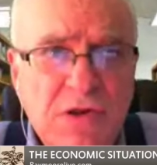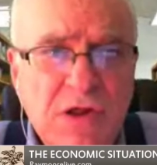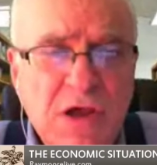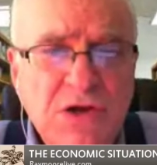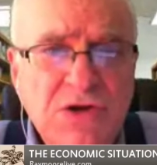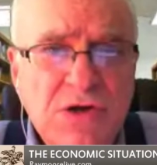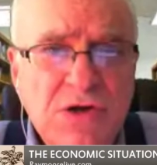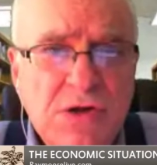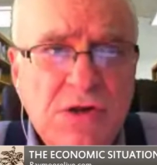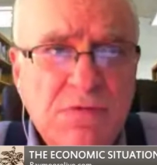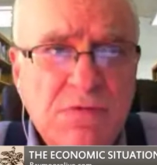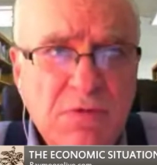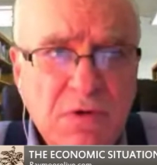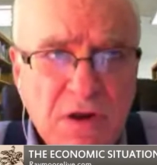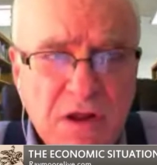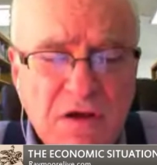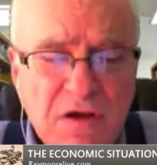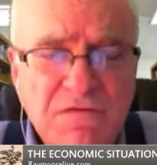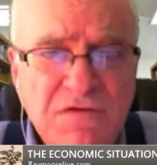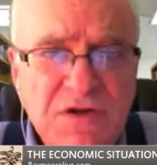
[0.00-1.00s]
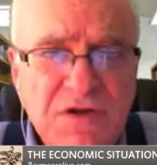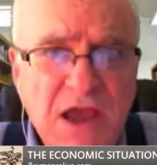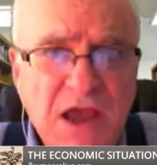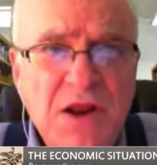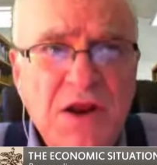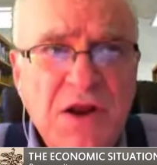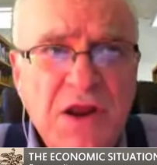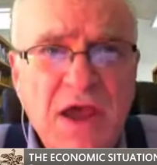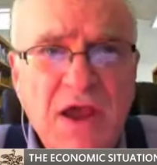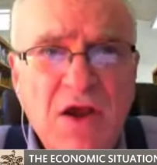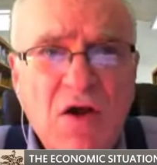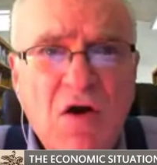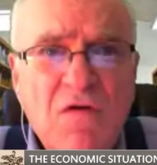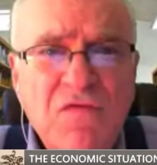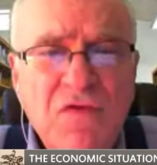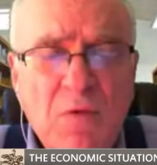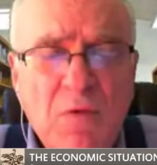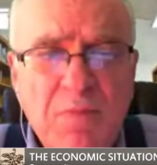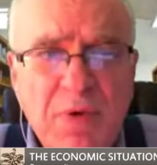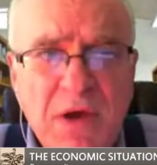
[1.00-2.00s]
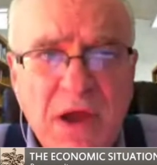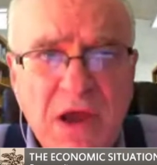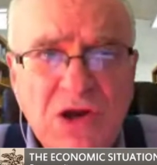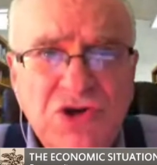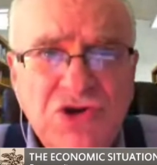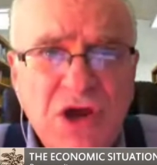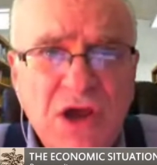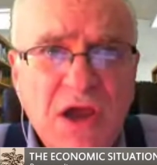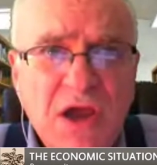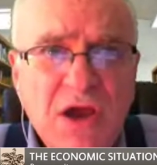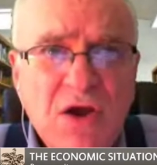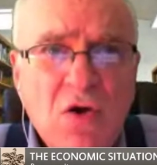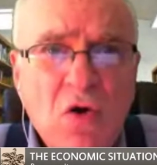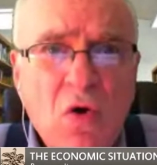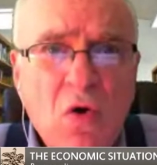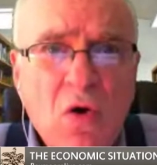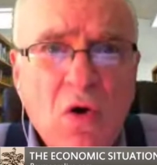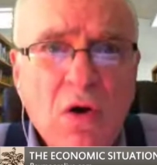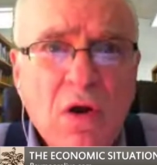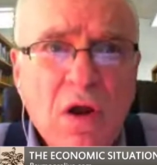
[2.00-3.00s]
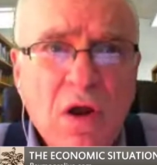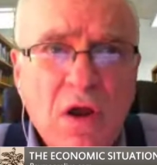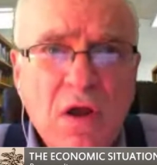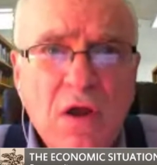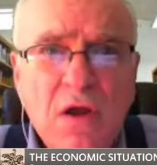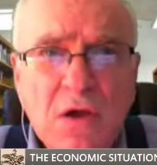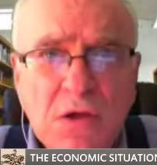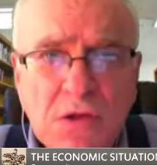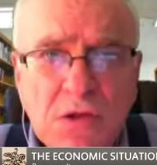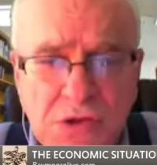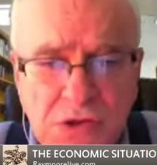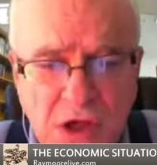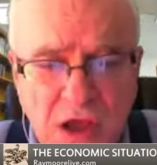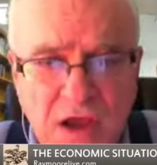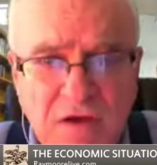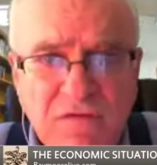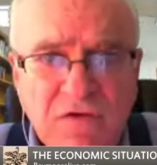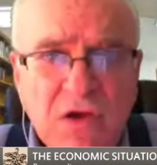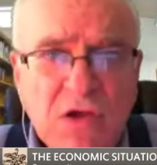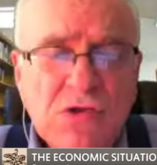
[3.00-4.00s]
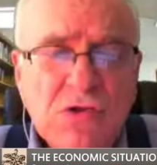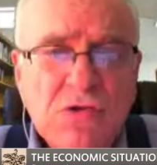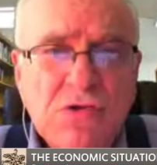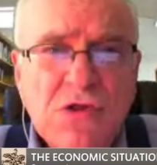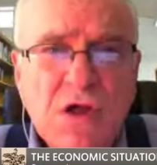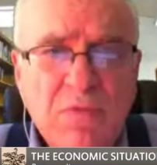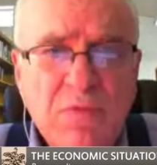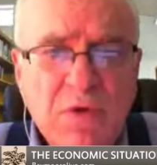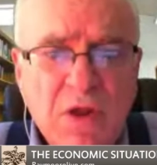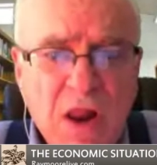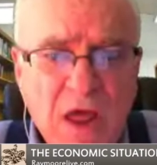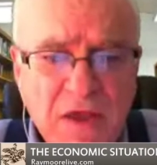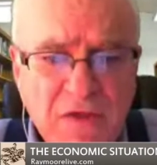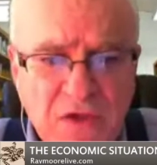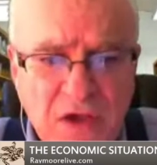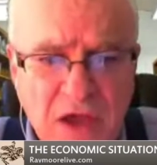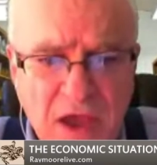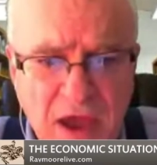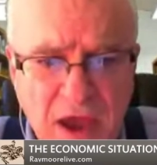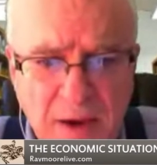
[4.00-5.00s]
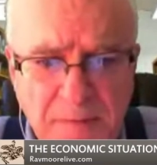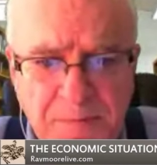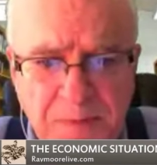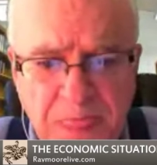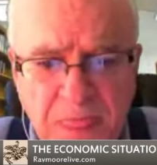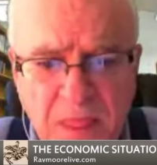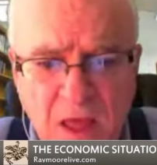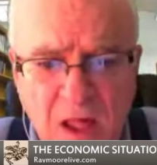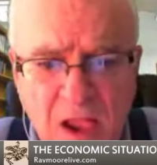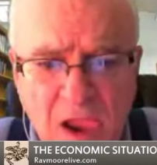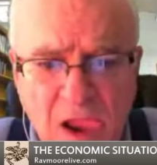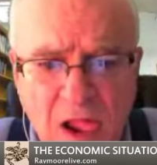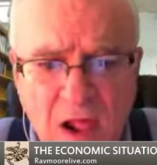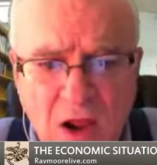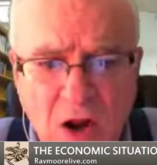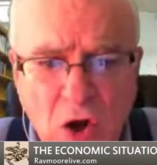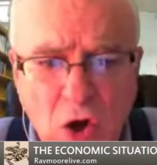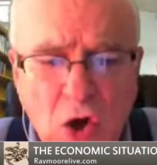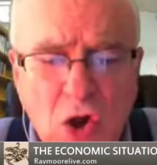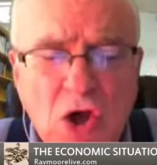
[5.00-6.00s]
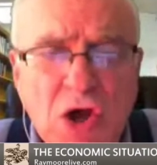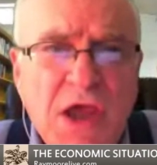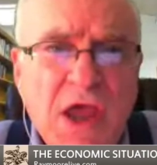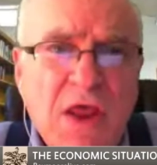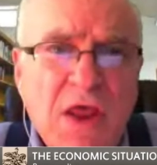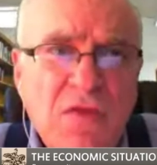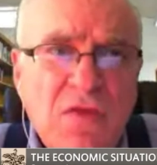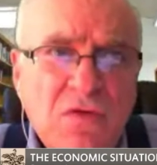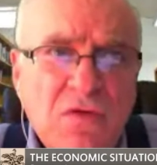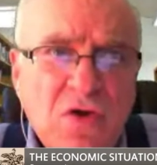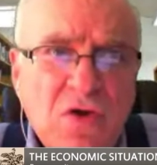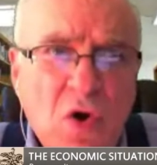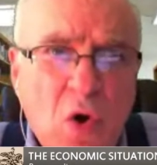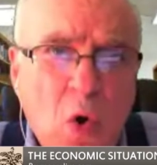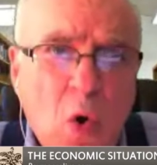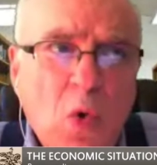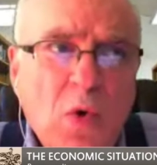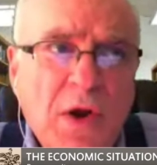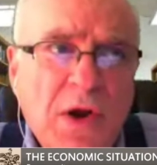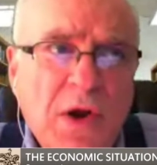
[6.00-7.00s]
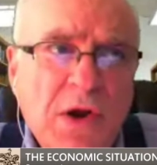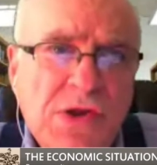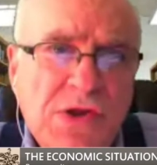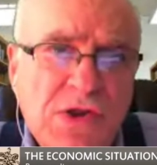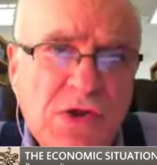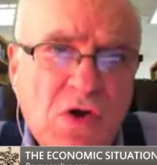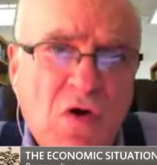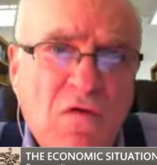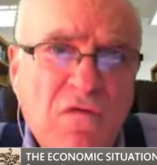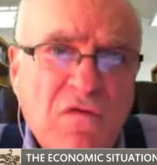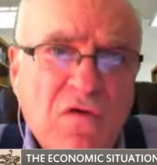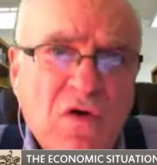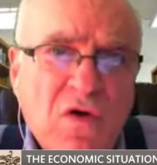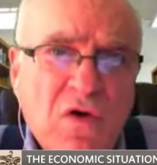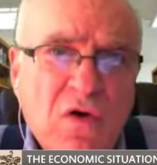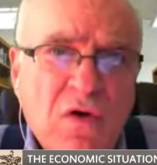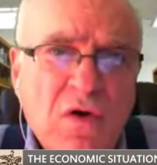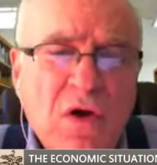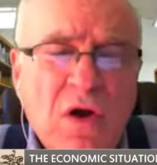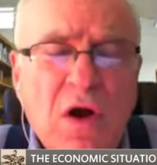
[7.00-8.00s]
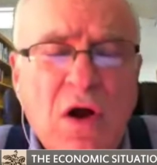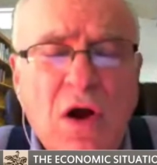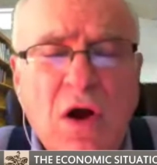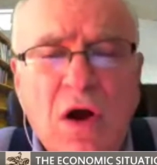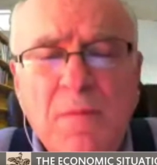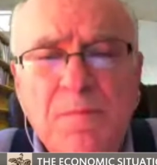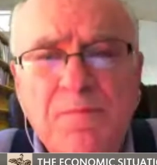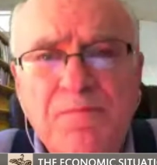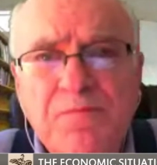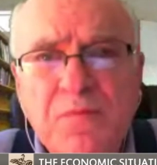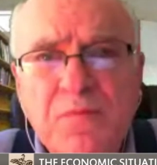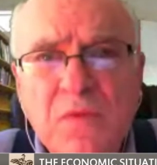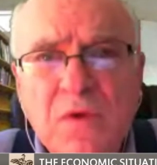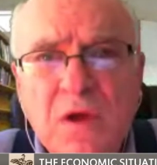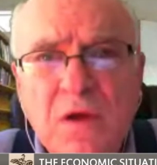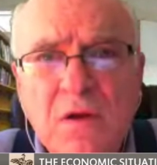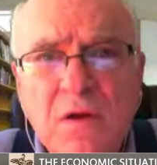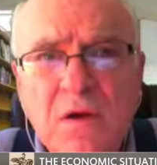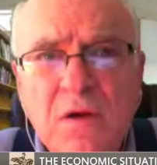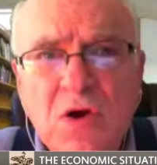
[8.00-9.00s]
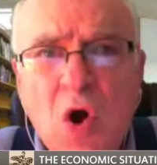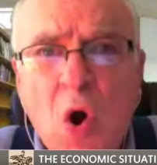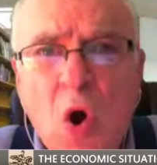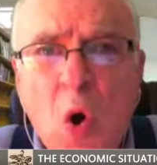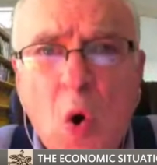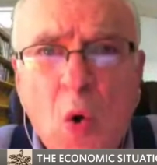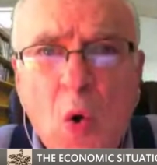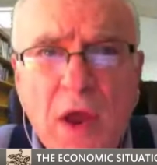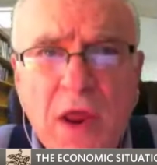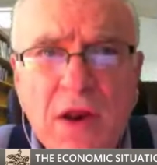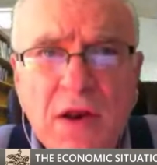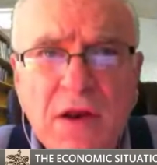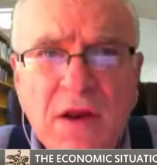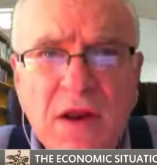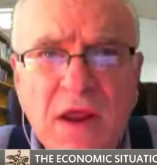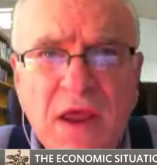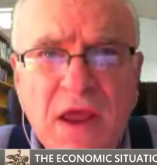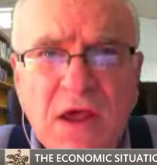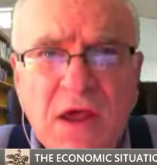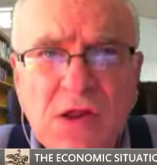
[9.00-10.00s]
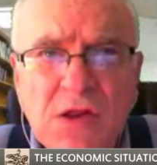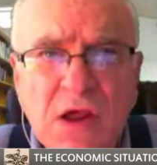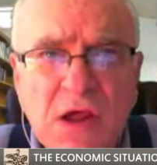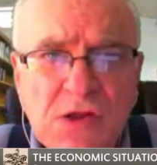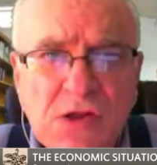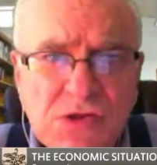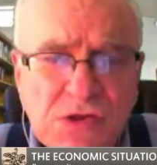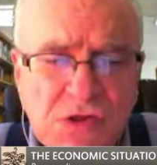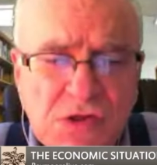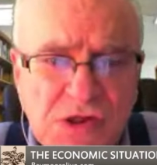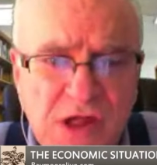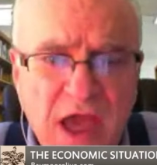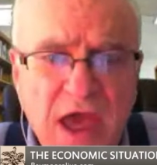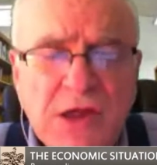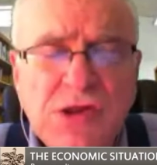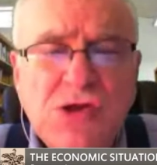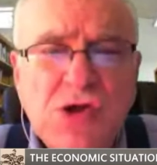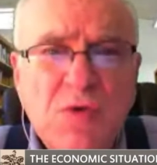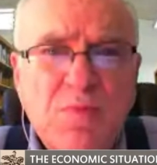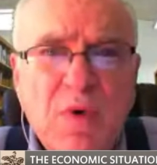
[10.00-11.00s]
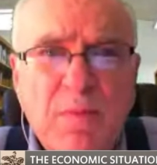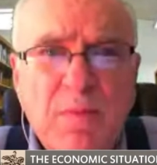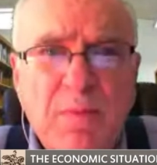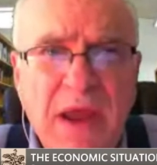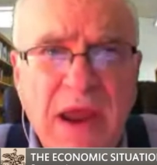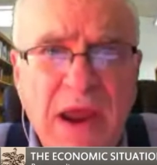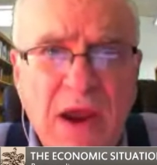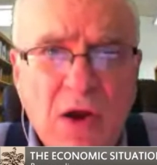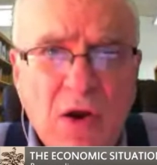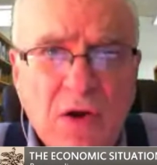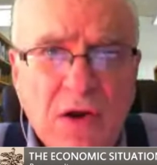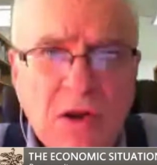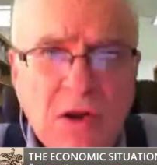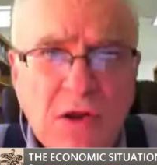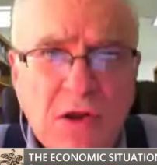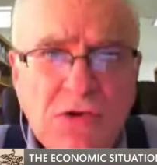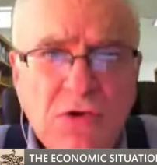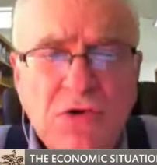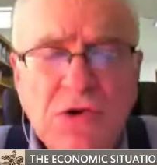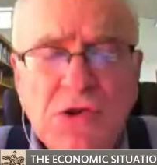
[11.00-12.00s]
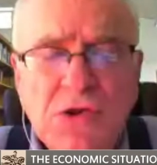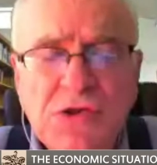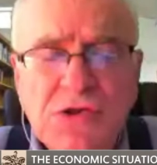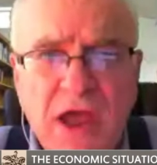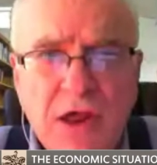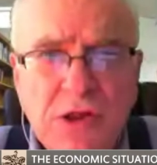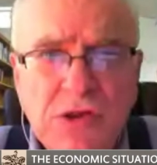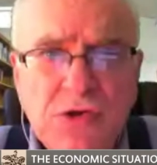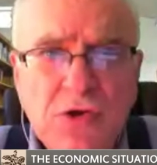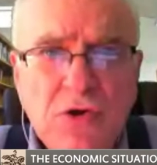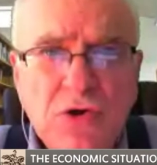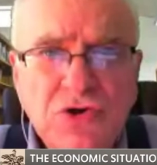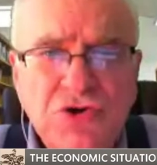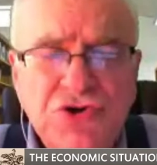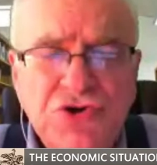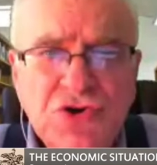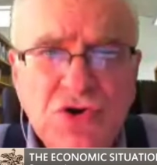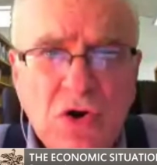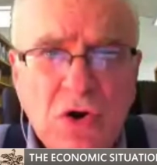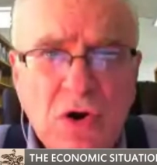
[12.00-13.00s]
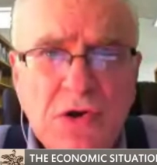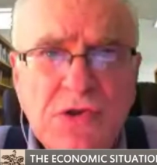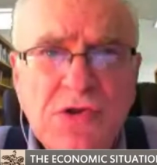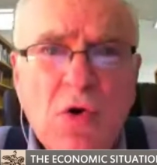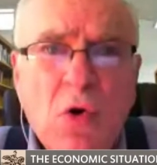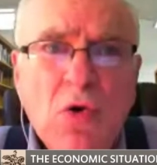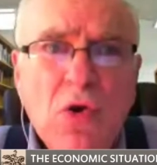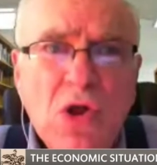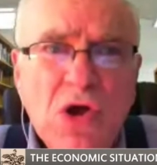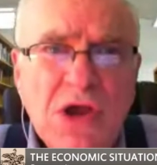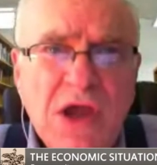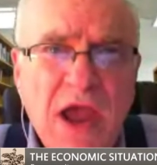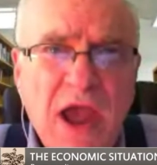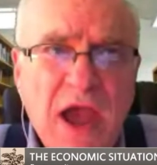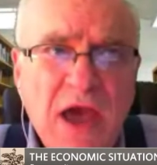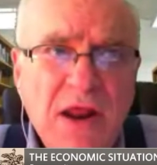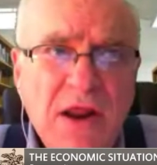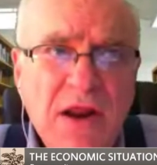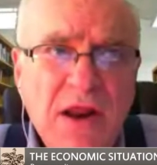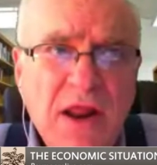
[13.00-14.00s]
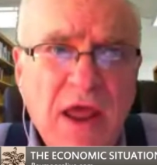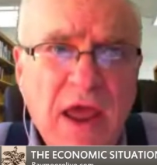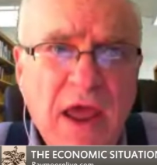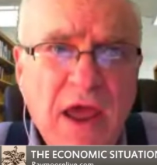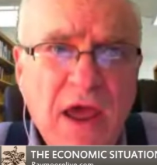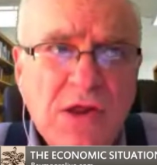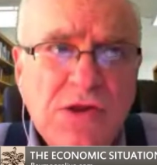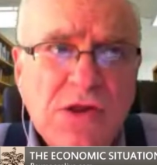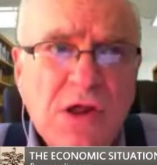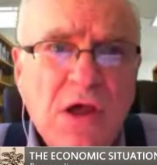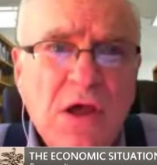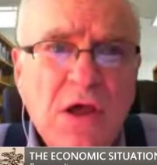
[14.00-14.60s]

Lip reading: They just live day to day off their paycheck or savings or something like that. Look at gold and silver coin as disaster preparedness or disaster insurance, or look at it as